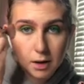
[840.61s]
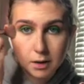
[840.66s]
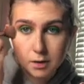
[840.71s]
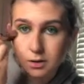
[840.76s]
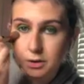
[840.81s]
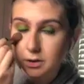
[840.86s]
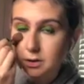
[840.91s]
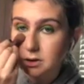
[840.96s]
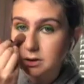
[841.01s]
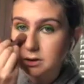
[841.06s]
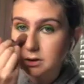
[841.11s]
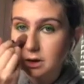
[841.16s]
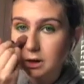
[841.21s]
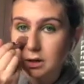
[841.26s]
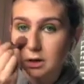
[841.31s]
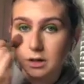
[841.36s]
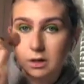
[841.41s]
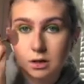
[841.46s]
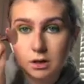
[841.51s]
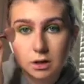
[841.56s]
Just
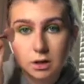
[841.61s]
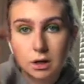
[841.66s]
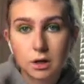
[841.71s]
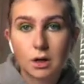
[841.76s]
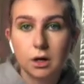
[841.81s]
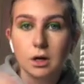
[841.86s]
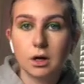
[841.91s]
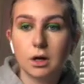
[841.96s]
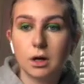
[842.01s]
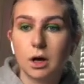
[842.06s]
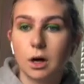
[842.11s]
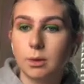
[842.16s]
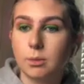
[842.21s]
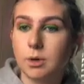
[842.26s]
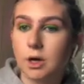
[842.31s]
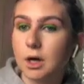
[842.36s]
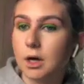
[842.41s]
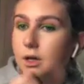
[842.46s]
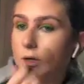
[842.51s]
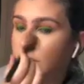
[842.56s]
setting.
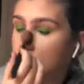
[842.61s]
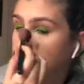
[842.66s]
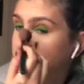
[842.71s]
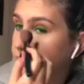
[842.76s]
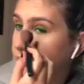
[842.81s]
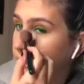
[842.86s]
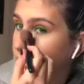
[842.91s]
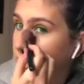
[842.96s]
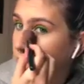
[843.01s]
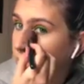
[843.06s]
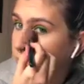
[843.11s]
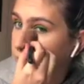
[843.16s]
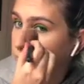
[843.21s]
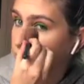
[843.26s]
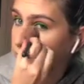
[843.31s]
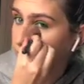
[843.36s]
This foundation